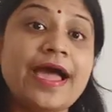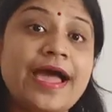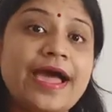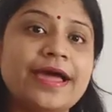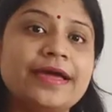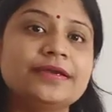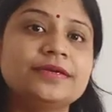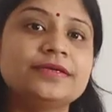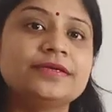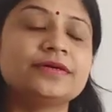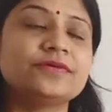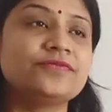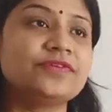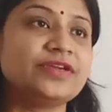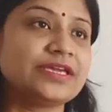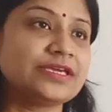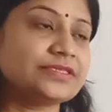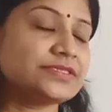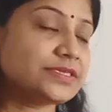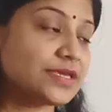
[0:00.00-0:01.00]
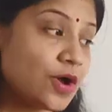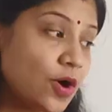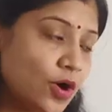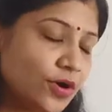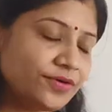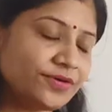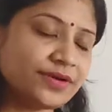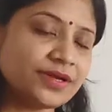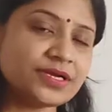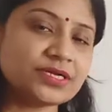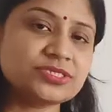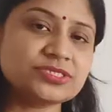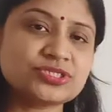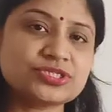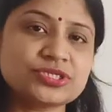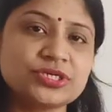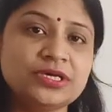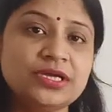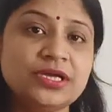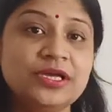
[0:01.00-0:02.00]
And we can say
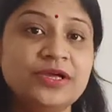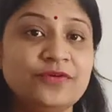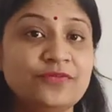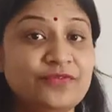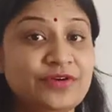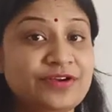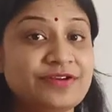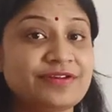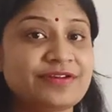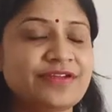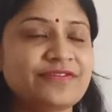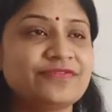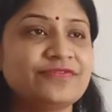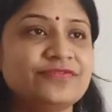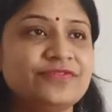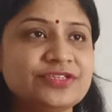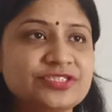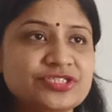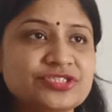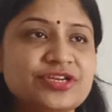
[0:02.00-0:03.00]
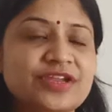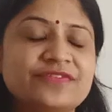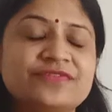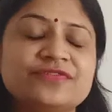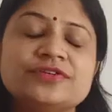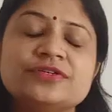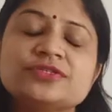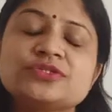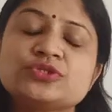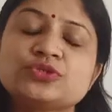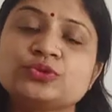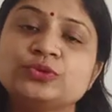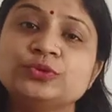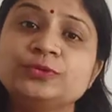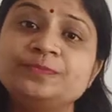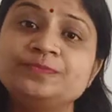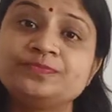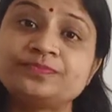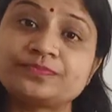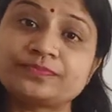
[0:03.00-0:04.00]
horticulture, which refers to